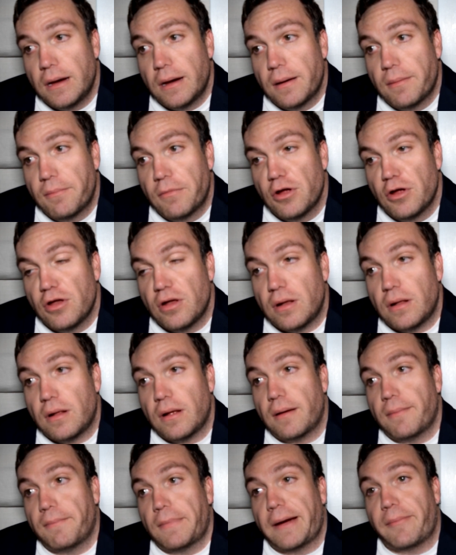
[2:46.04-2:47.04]
But
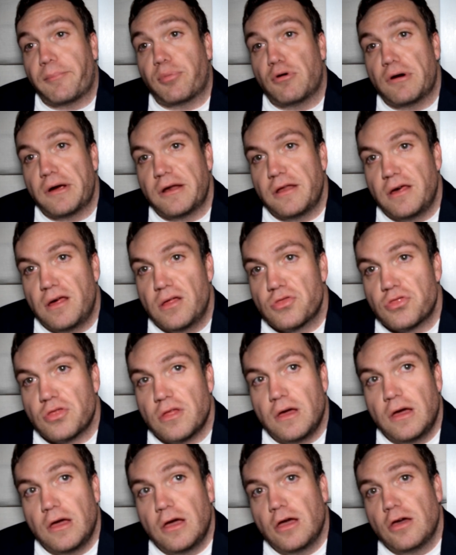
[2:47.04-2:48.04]
my point is,
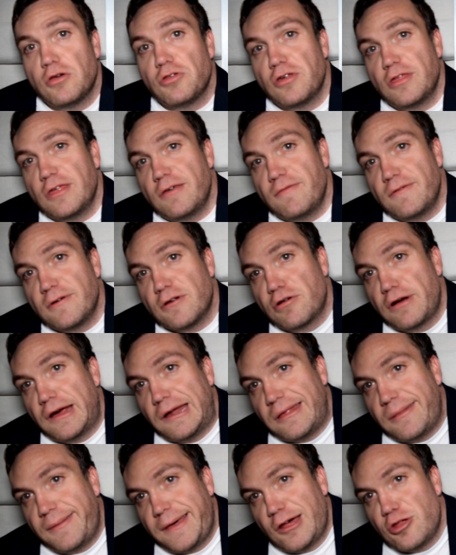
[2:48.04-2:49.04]
she's even great
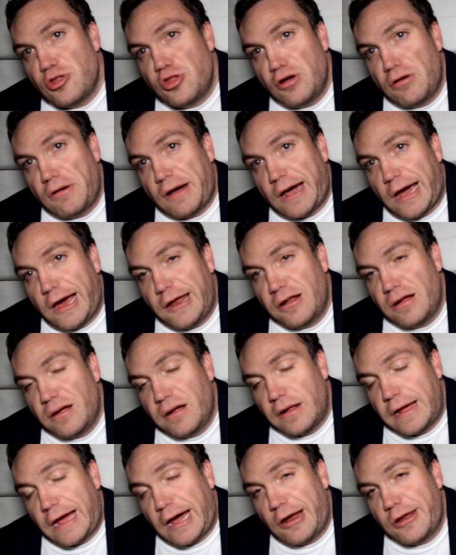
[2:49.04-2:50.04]
in that show,
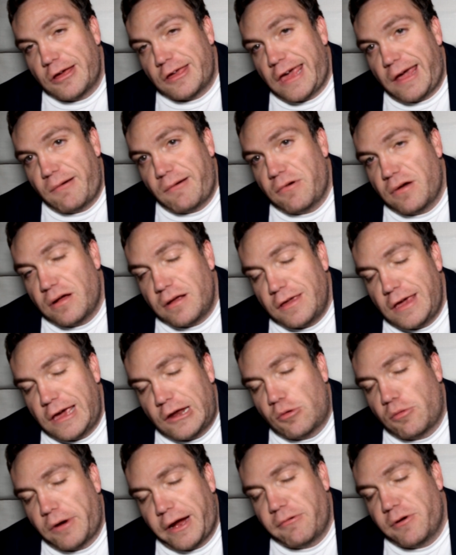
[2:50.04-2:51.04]
How to Get
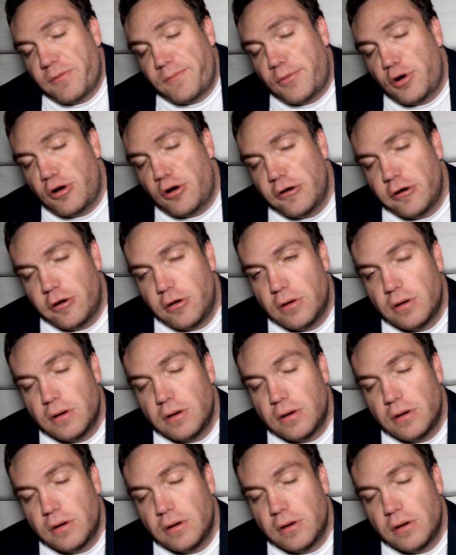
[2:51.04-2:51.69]
Away with Murder.